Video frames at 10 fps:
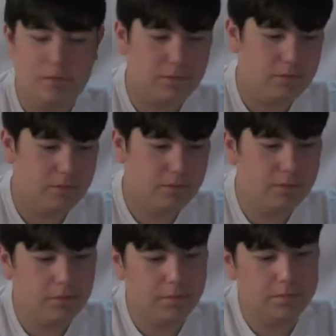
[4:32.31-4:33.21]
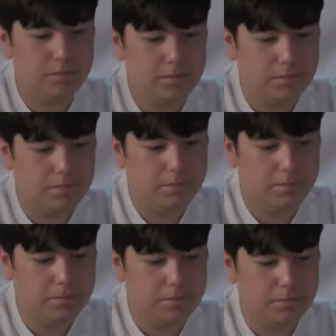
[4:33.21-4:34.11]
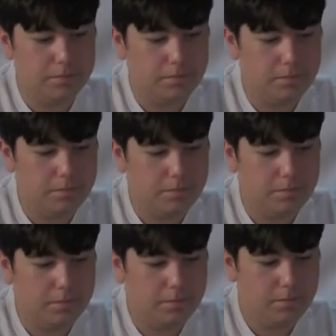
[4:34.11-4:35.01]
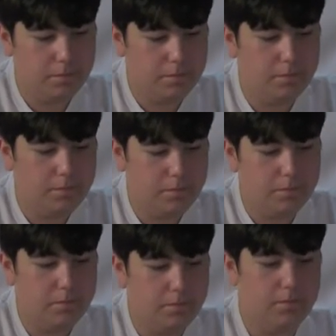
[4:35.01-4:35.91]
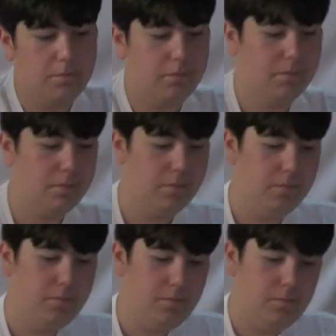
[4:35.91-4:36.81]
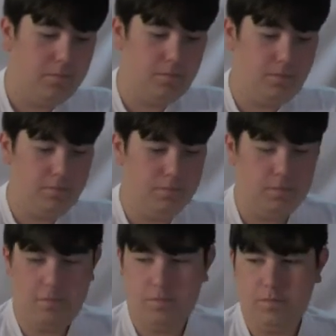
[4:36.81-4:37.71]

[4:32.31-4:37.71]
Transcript: The person shown says nothing.